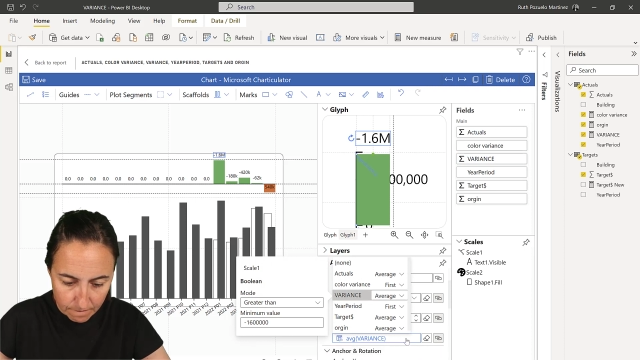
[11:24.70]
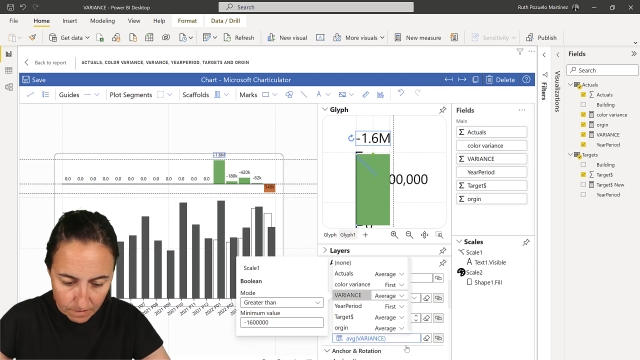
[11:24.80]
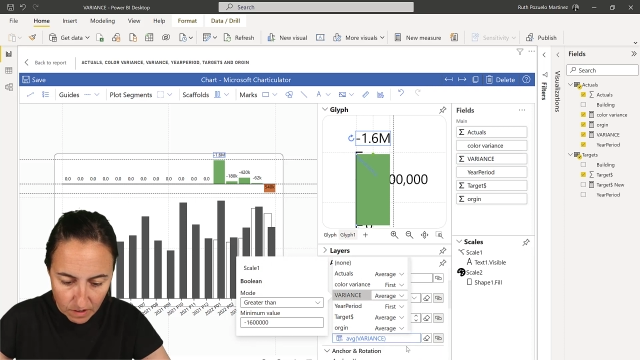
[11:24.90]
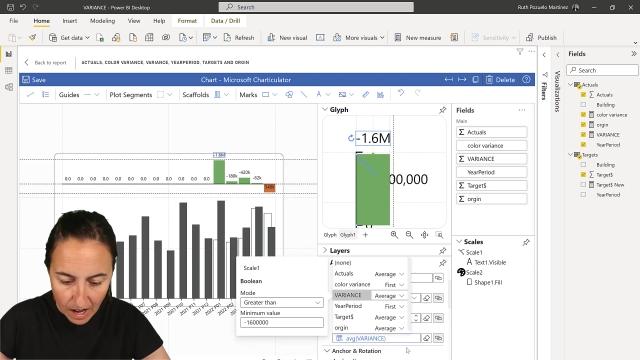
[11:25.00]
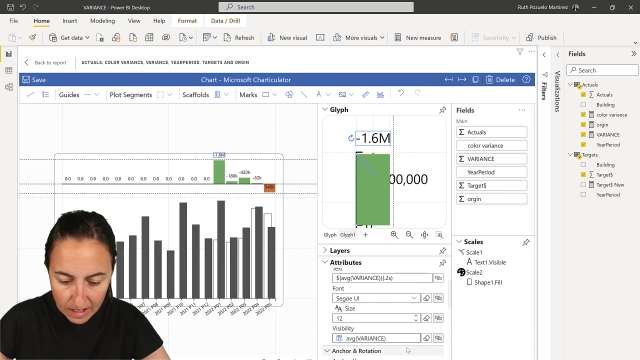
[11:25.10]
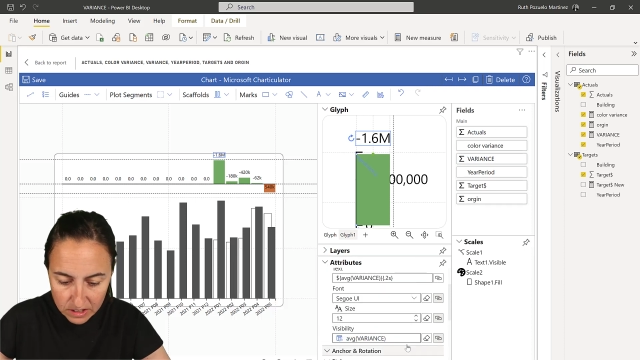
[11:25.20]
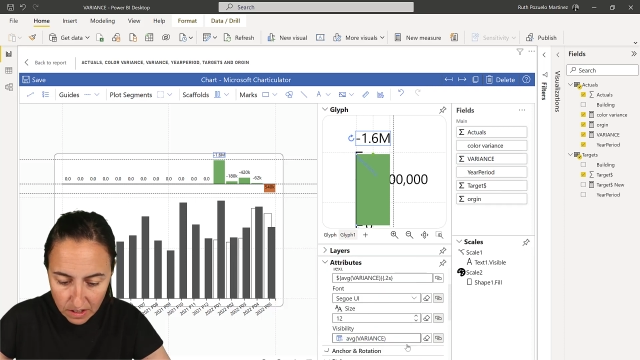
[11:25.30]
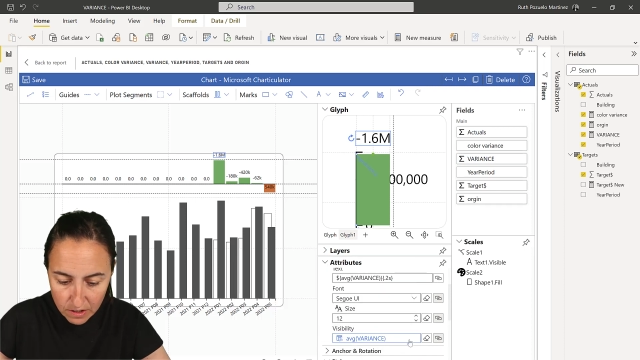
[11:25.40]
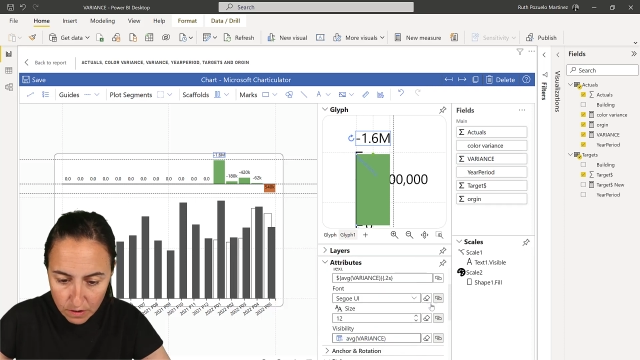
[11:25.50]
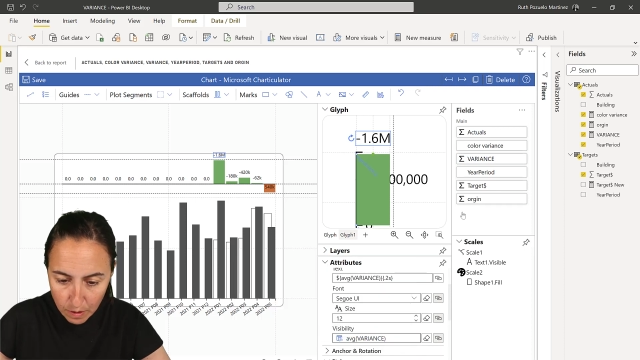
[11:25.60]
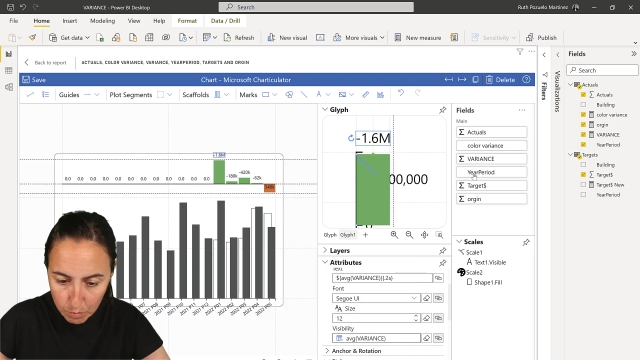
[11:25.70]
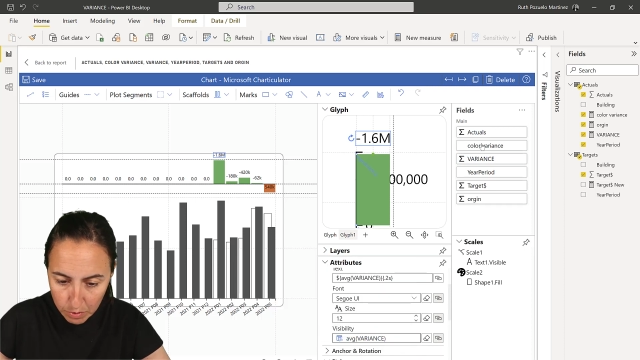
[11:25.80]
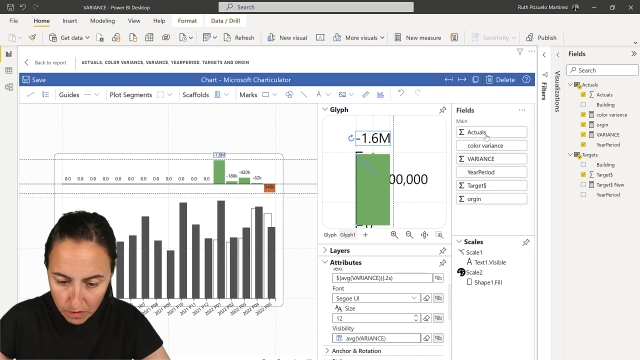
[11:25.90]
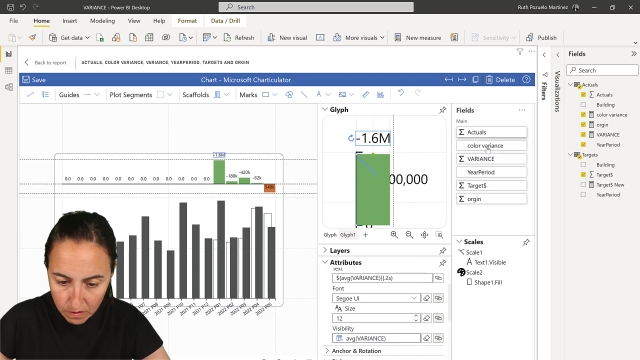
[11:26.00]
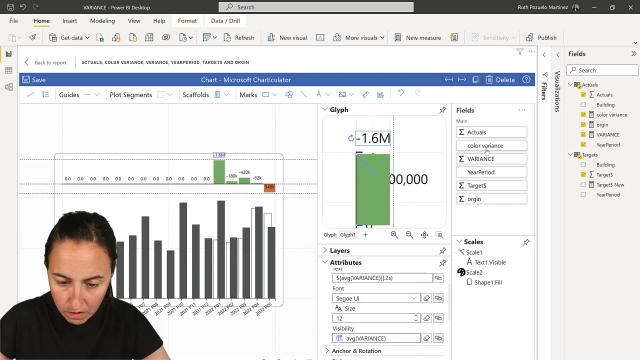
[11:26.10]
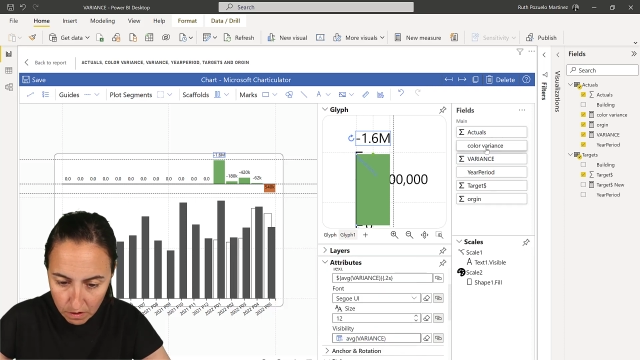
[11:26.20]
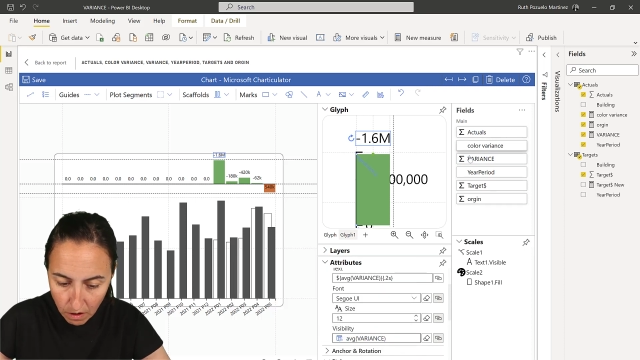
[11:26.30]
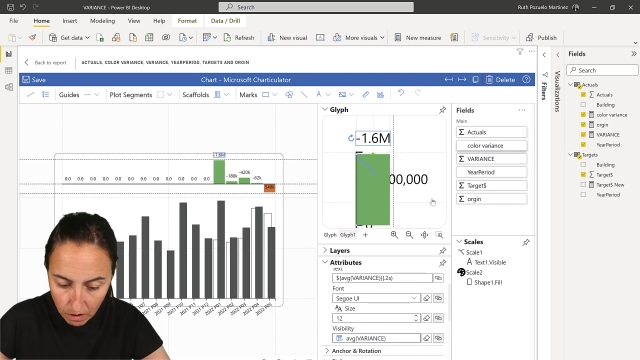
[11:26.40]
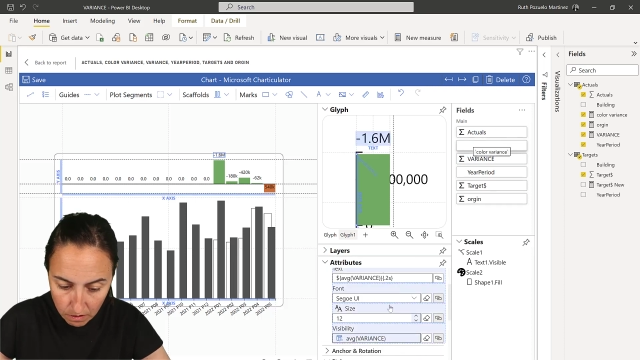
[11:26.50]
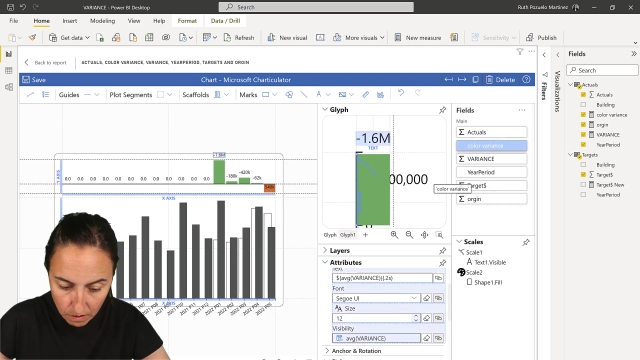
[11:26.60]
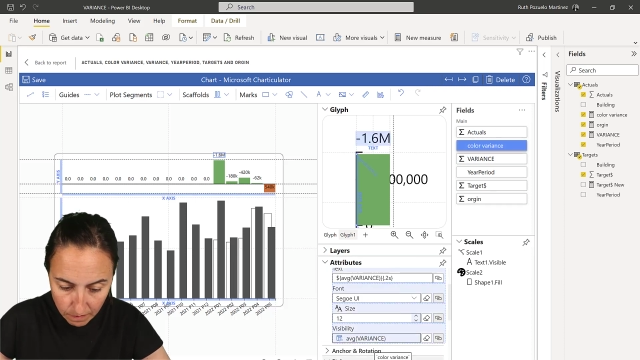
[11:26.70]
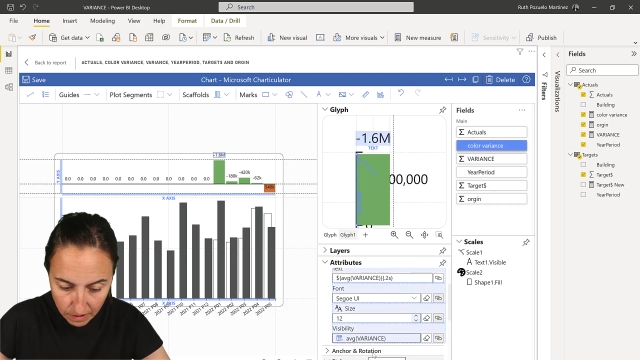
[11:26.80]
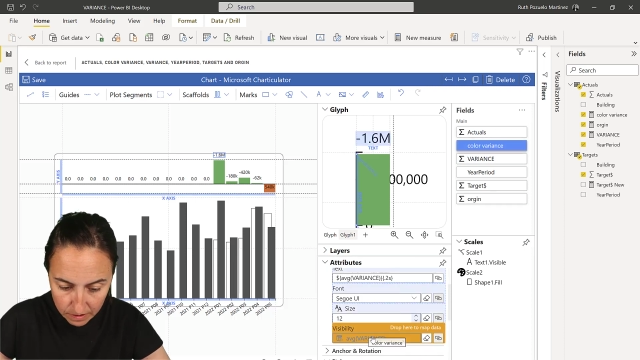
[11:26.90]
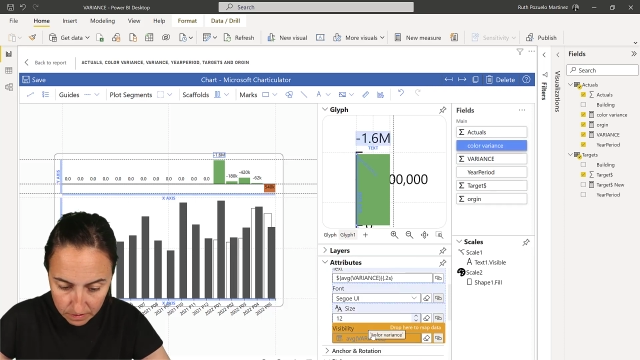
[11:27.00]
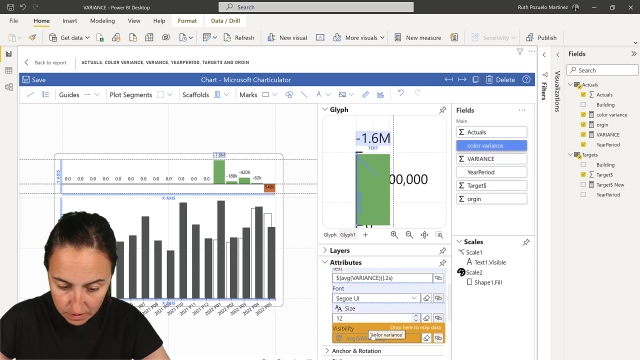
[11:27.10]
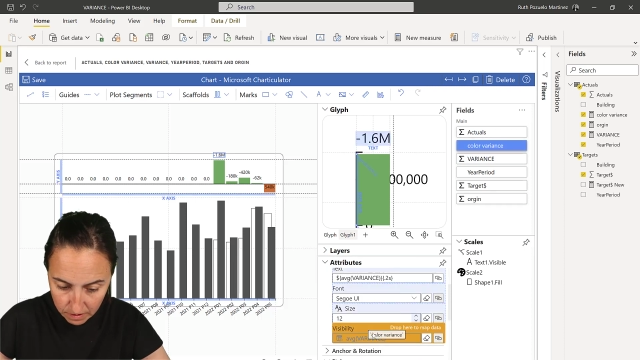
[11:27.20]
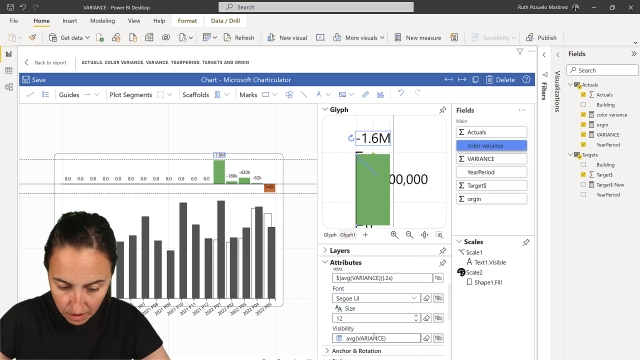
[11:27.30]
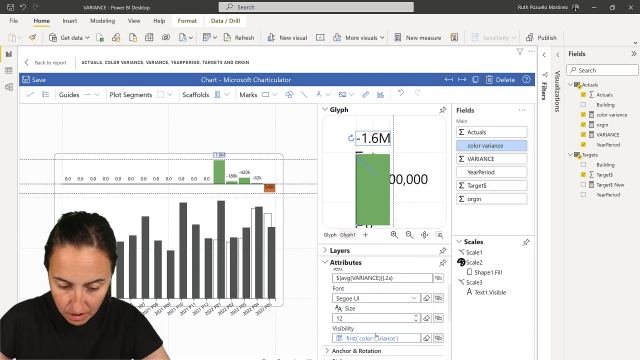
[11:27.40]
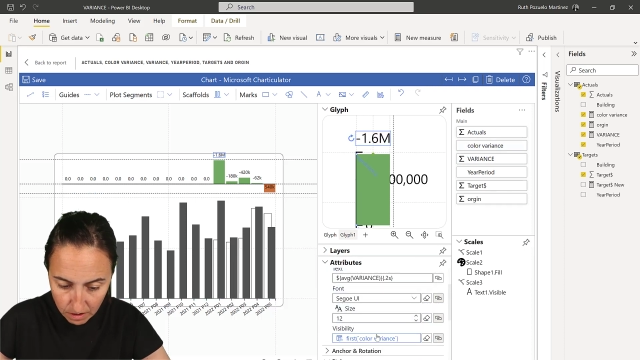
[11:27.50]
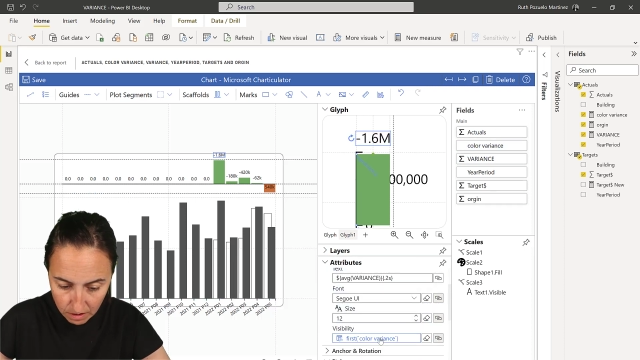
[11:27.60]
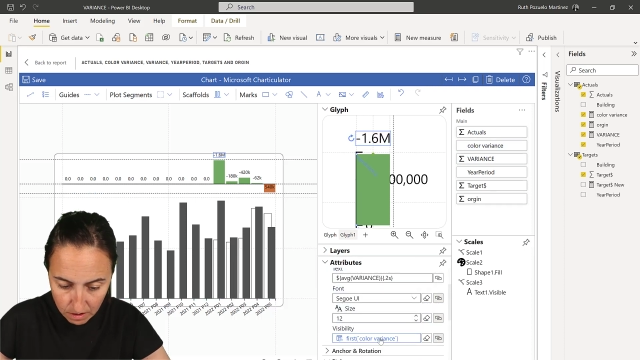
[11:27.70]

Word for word: or actually you can put the color variance there